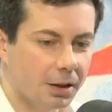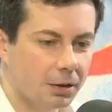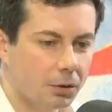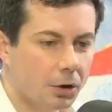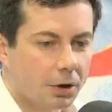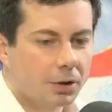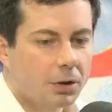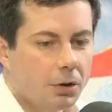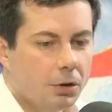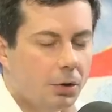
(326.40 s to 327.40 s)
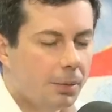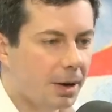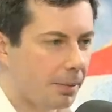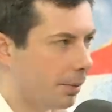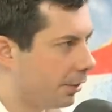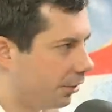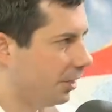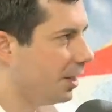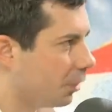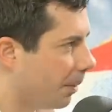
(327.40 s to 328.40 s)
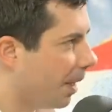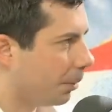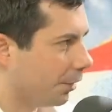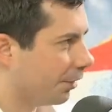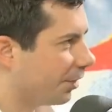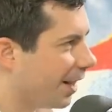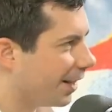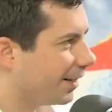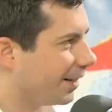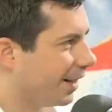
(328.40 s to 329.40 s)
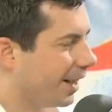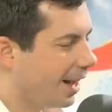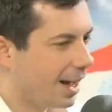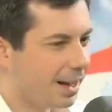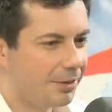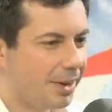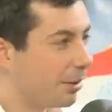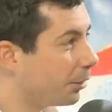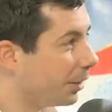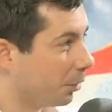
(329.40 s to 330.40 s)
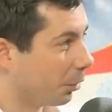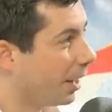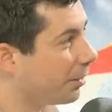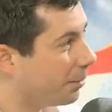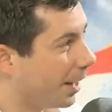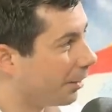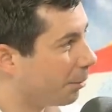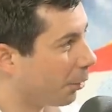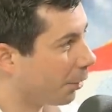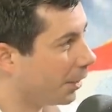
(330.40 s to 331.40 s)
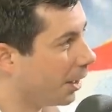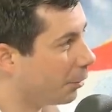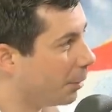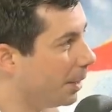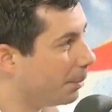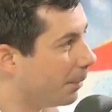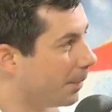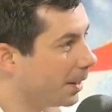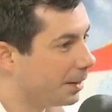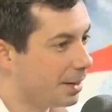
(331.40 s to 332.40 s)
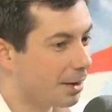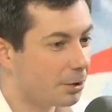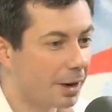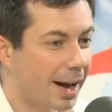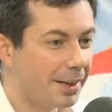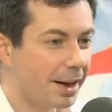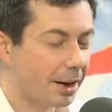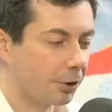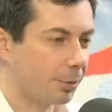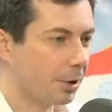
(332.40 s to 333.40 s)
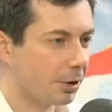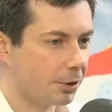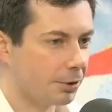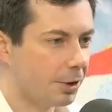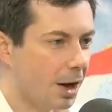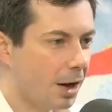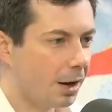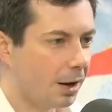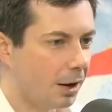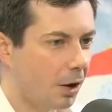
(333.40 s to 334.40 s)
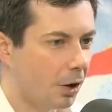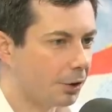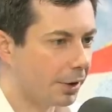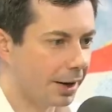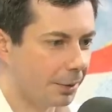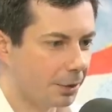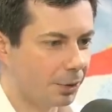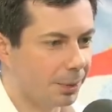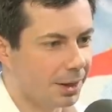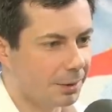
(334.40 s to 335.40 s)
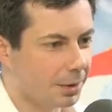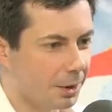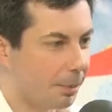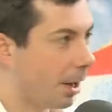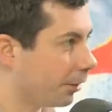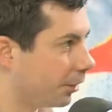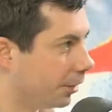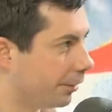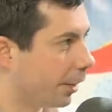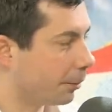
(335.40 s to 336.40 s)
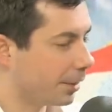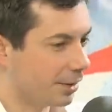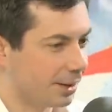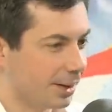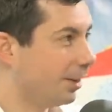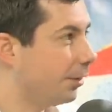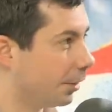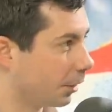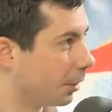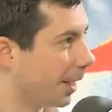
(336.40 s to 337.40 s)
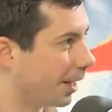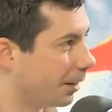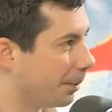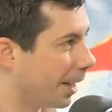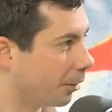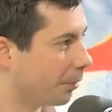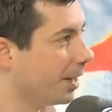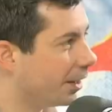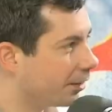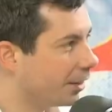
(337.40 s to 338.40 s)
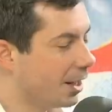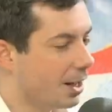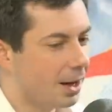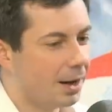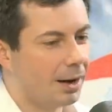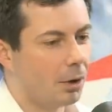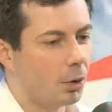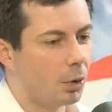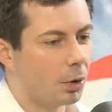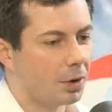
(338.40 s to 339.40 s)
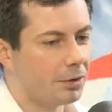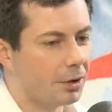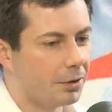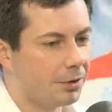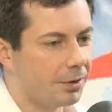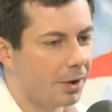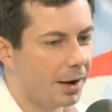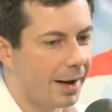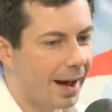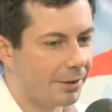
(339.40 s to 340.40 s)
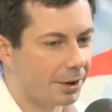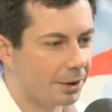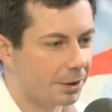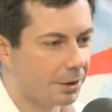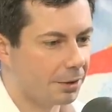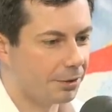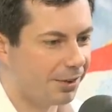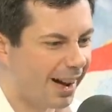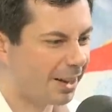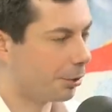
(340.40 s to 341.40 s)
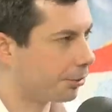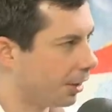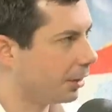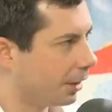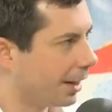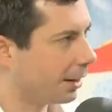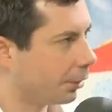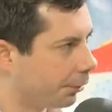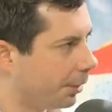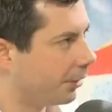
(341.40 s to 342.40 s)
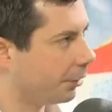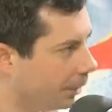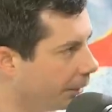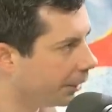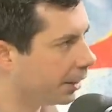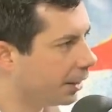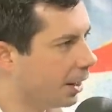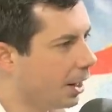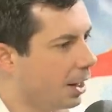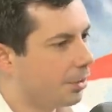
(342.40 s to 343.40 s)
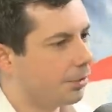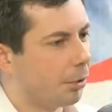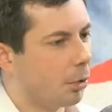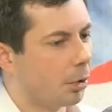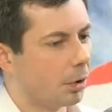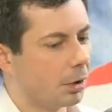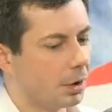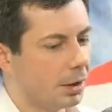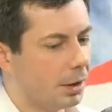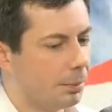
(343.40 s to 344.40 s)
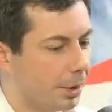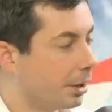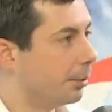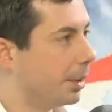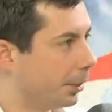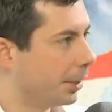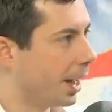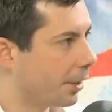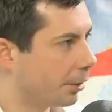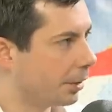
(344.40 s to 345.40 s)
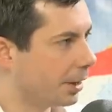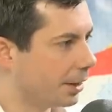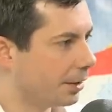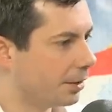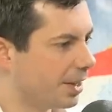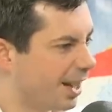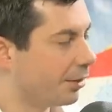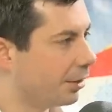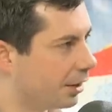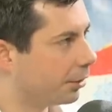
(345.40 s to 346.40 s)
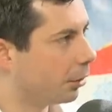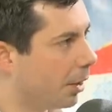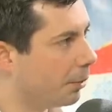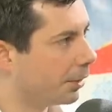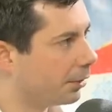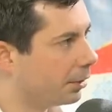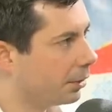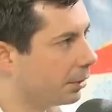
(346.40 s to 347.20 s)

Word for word: that look, you could be a, a senior member of the Senate and have never in your life managed more than 100 people never had that experience of uh, alternating between you know policy development and incident command in a matter of minutes, uh, or of, of uh, having the the final frontline responsibility for uh, bringing people together in tense and difficult moments.